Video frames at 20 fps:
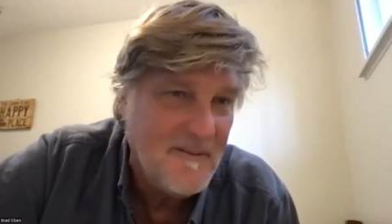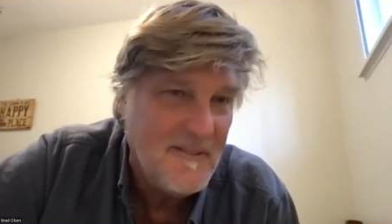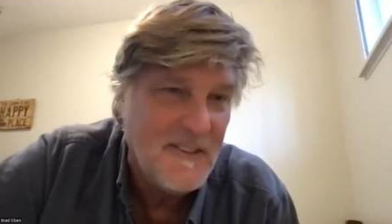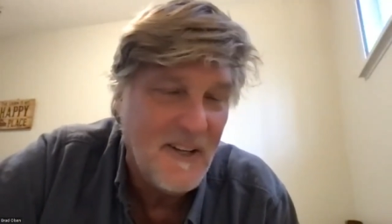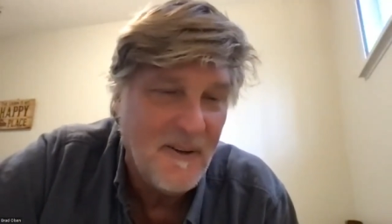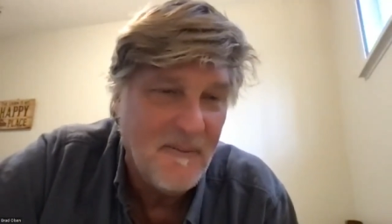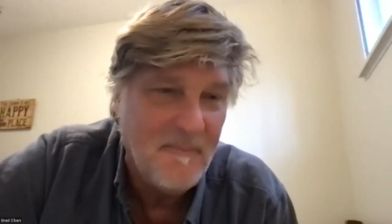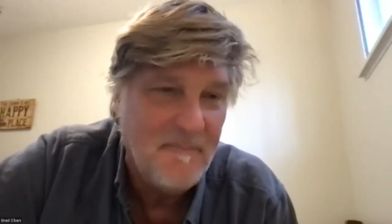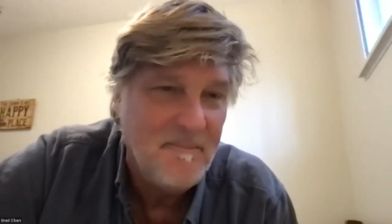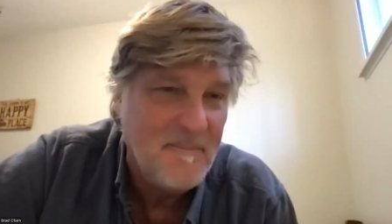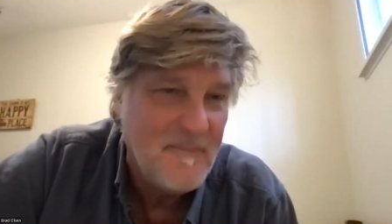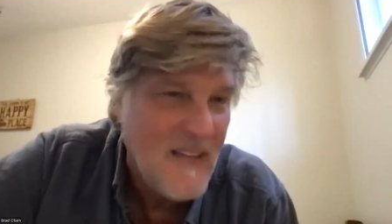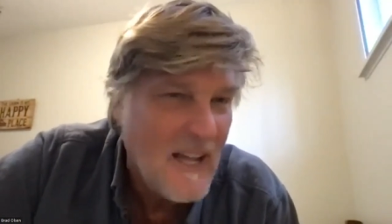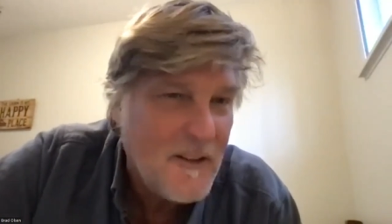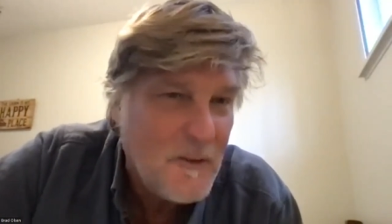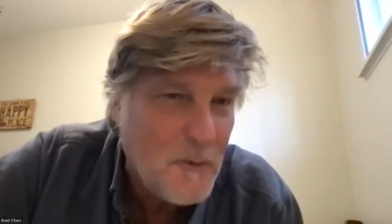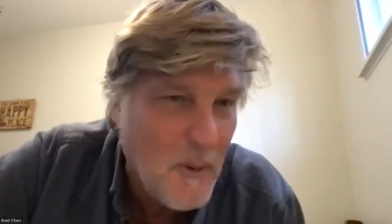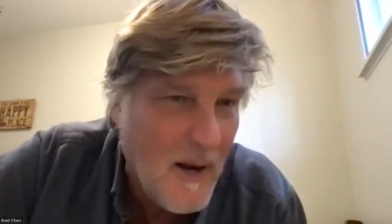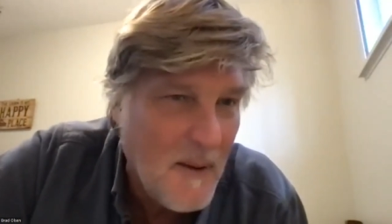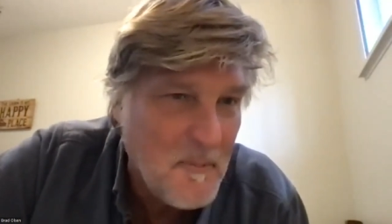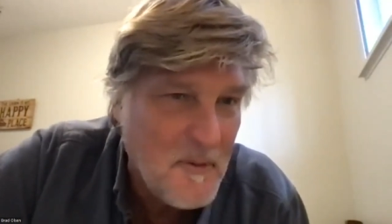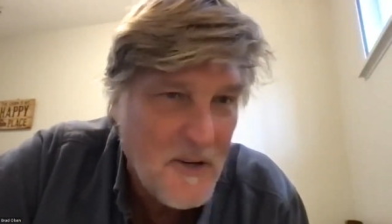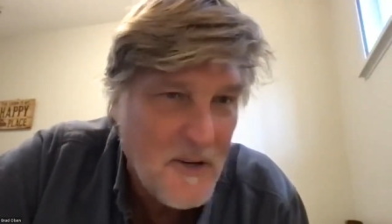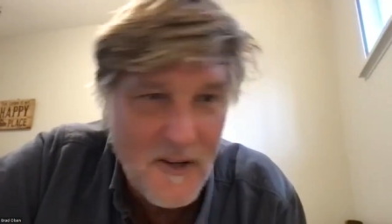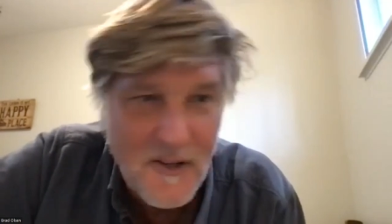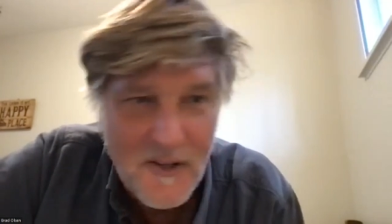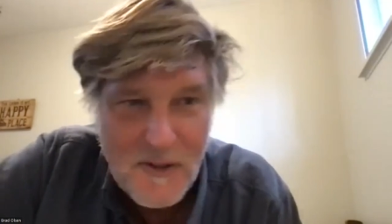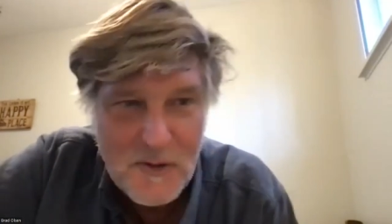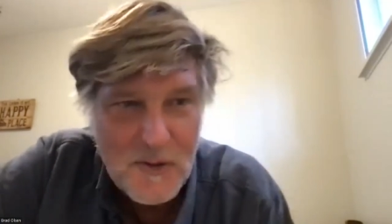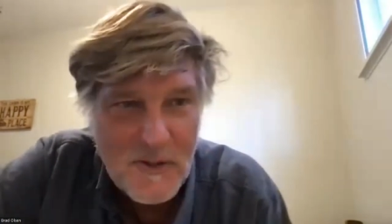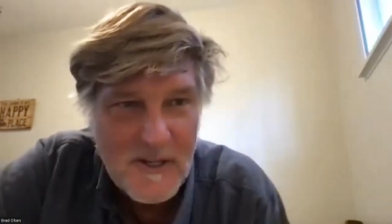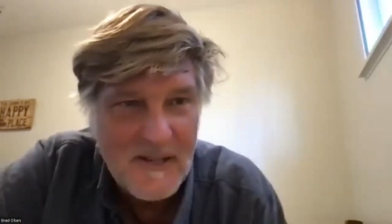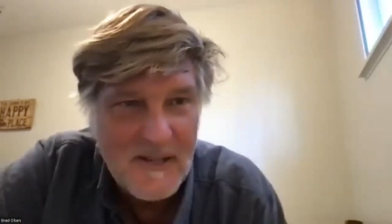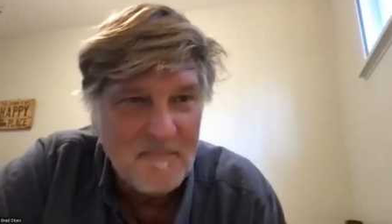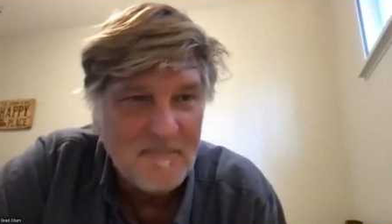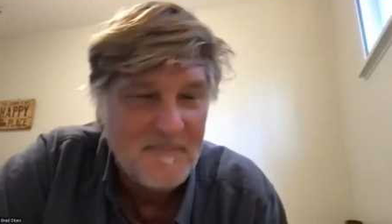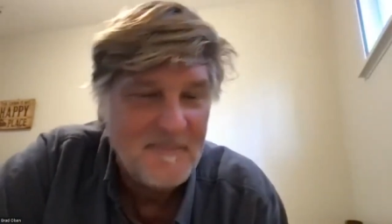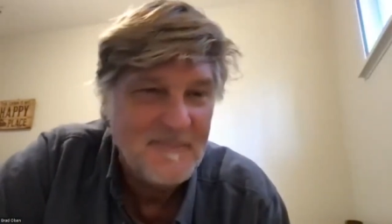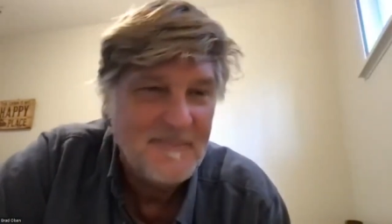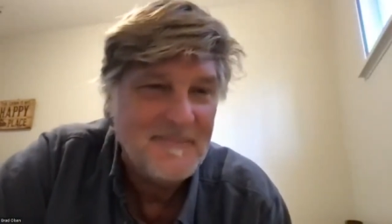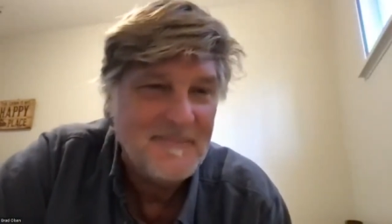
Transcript: So that's what I'm daring to dream.